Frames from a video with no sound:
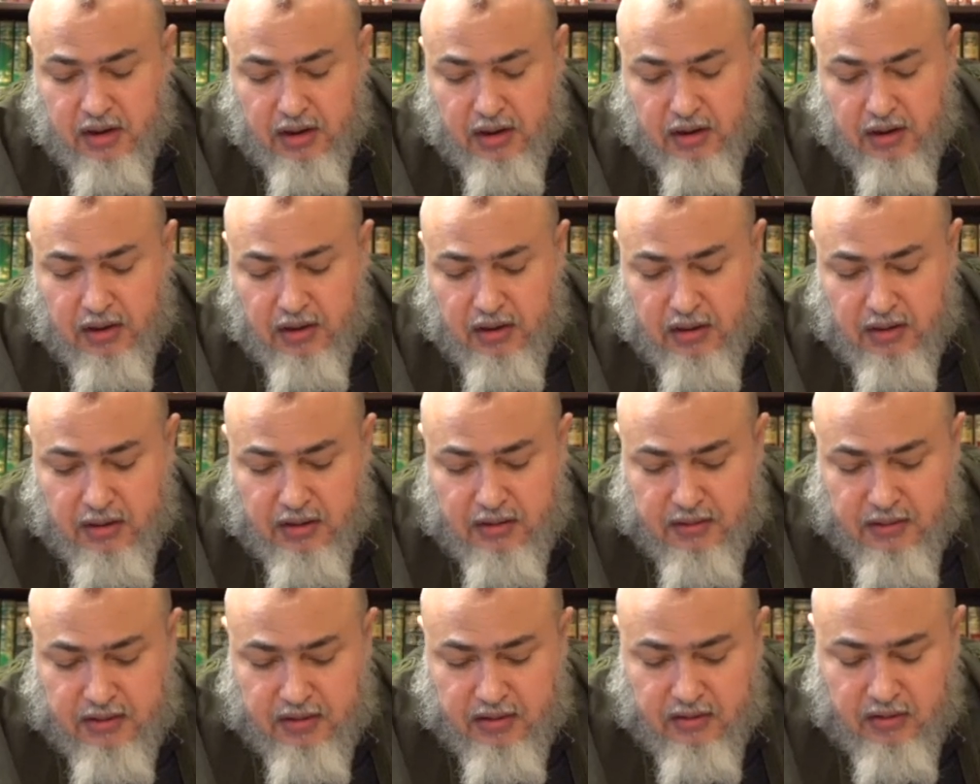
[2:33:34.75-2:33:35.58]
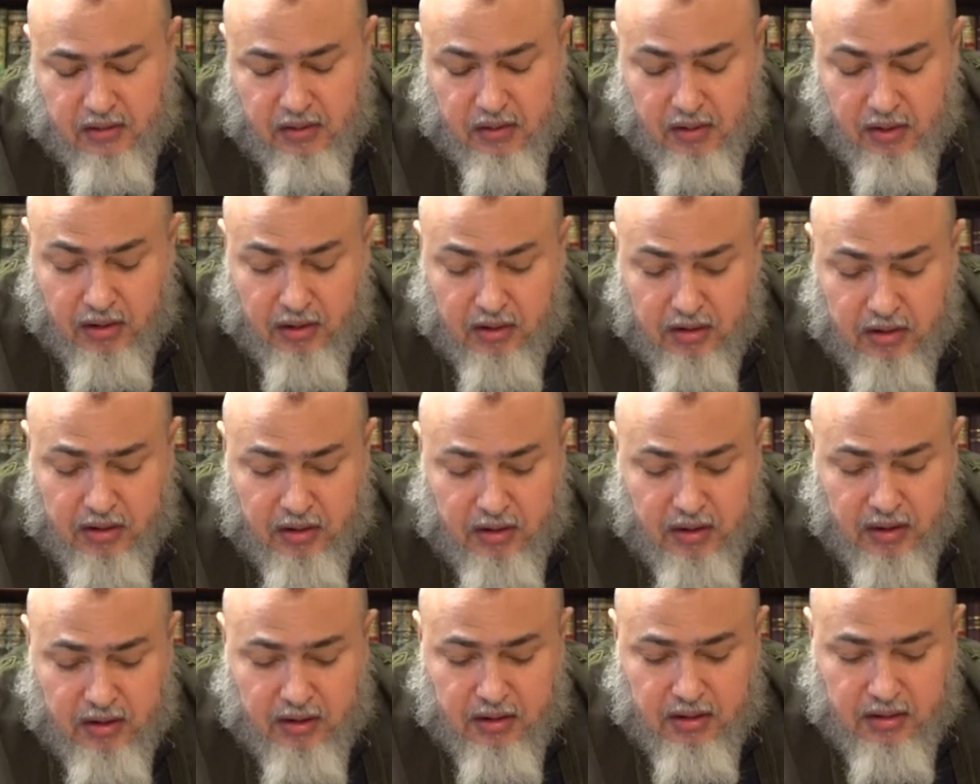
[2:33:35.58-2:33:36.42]
there are
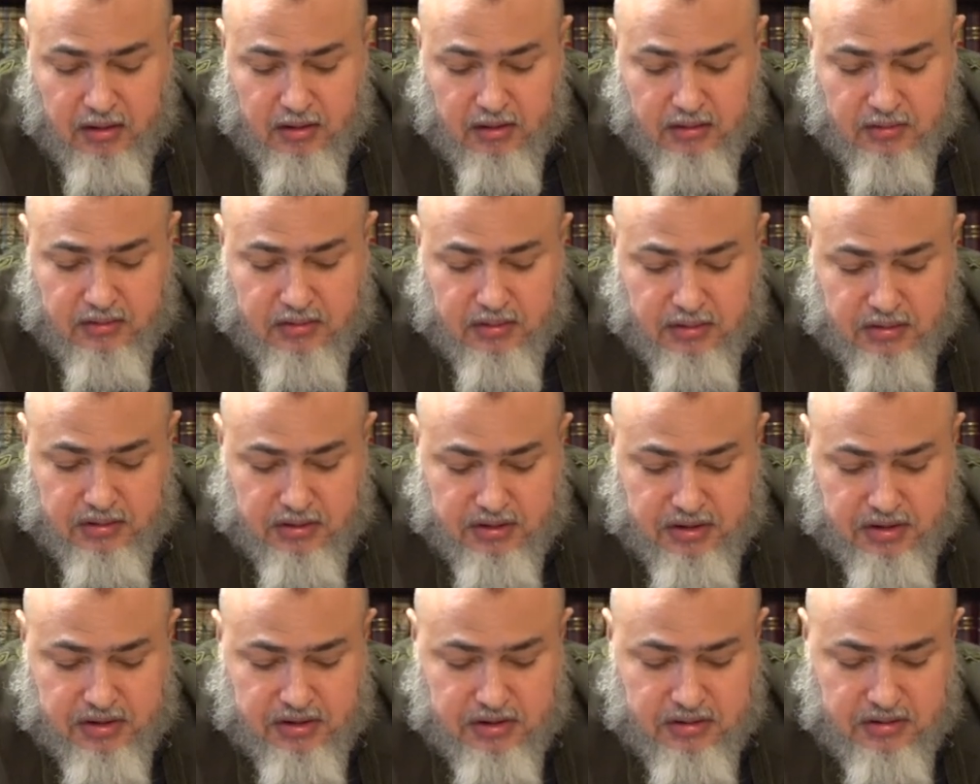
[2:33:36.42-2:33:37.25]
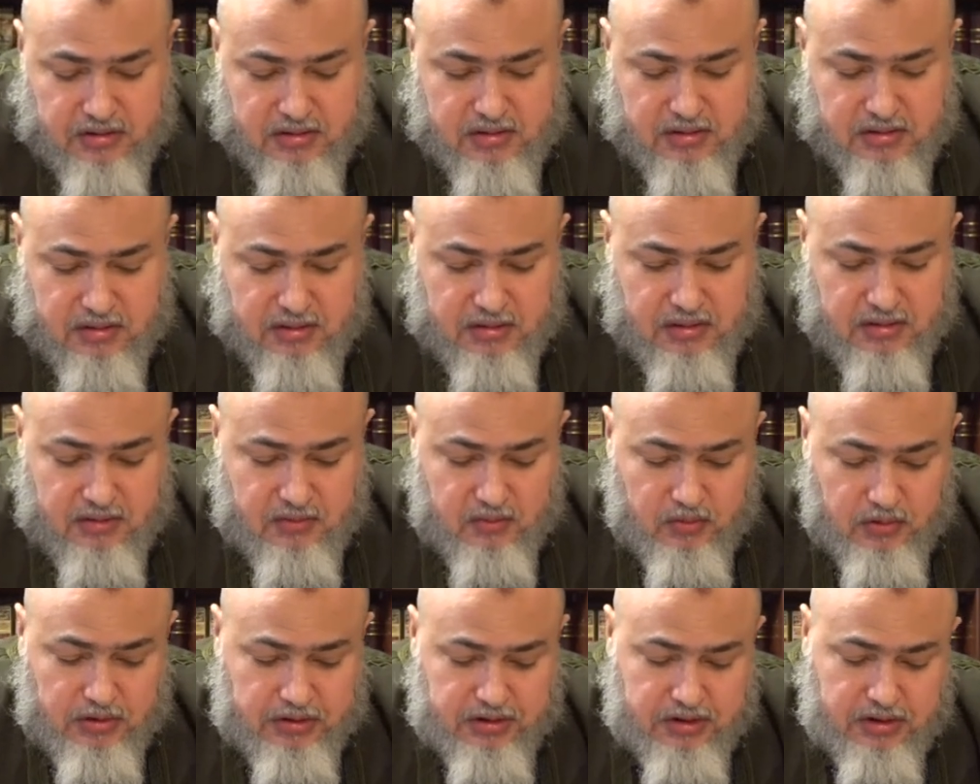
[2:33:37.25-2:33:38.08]
traditions in
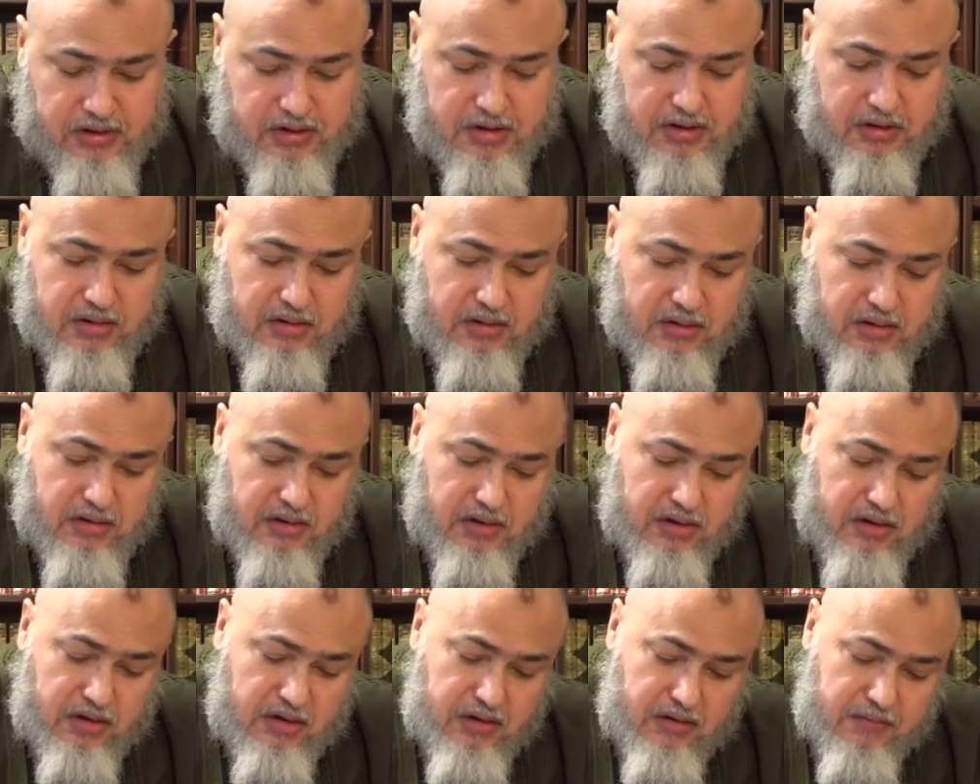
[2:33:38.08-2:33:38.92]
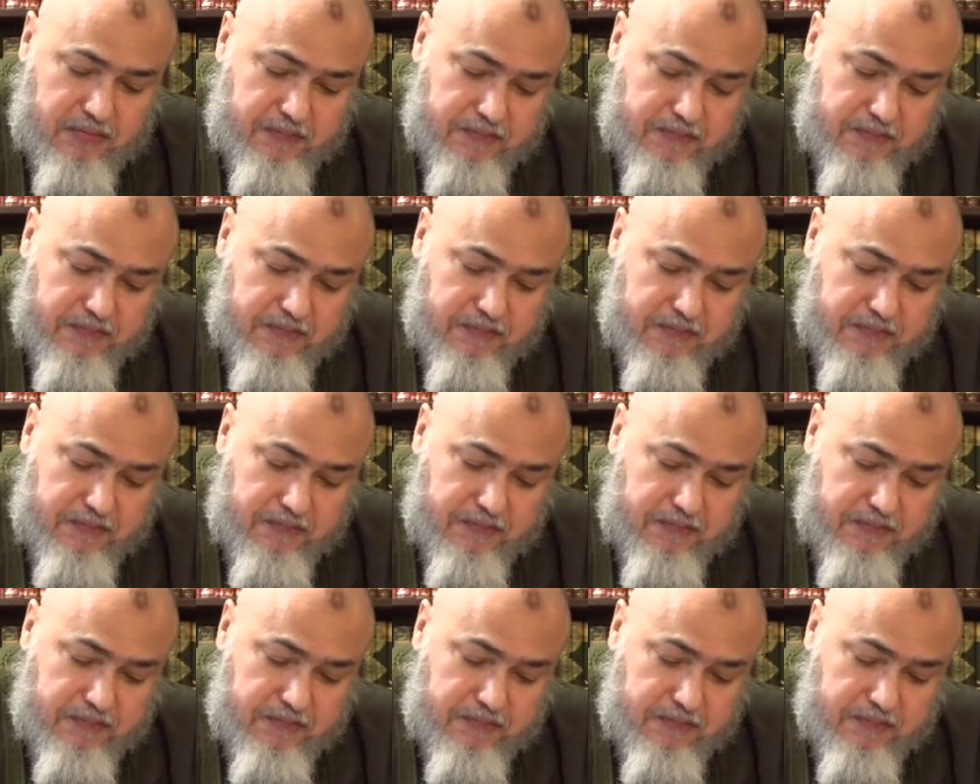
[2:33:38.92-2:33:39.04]
which the